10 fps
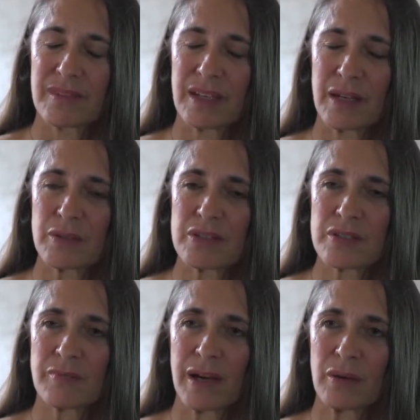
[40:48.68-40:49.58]
and I was
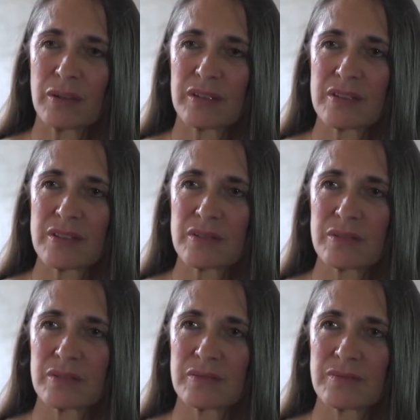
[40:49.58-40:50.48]
just powerless
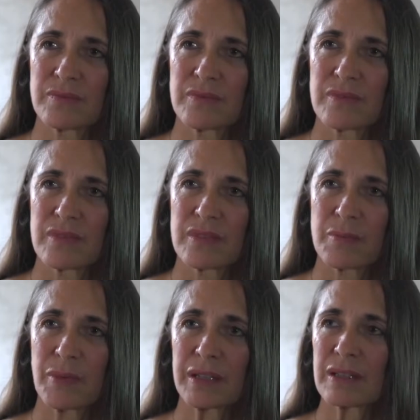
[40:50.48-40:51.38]
to
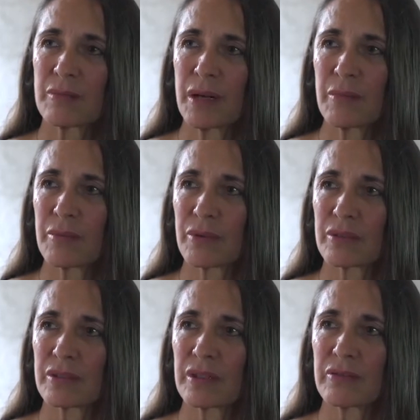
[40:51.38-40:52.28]
to pick them up
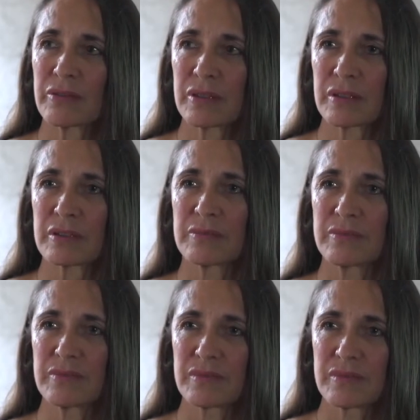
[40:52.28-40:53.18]
or to comfort them.